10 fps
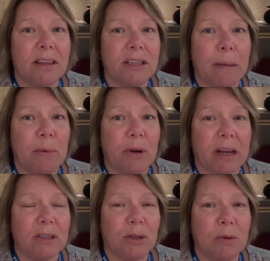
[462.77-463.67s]
table
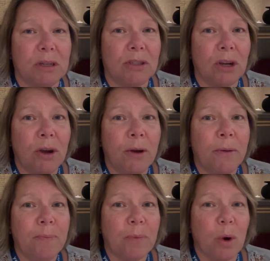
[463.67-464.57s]
next to us
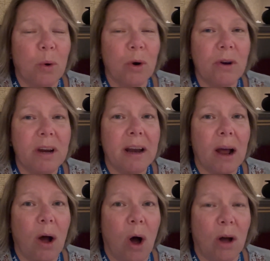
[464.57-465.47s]
ordered it
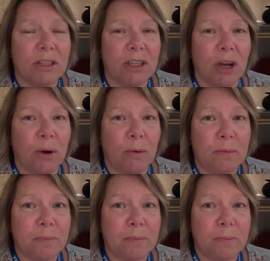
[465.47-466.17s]
also,